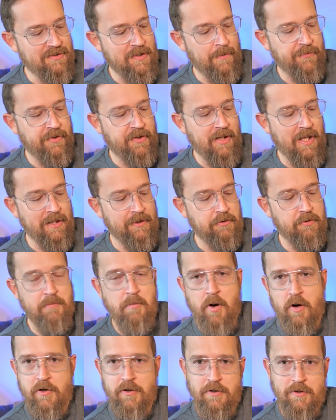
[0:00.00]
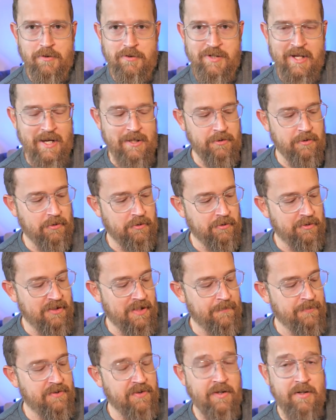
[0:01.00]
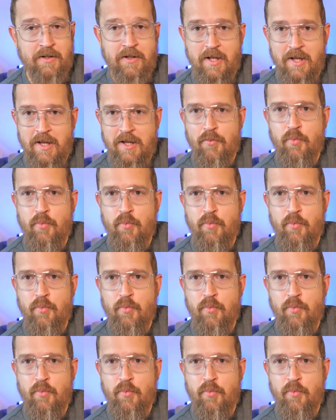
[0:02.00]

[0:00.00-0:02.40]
something like through Martin or Taylor or Gibson,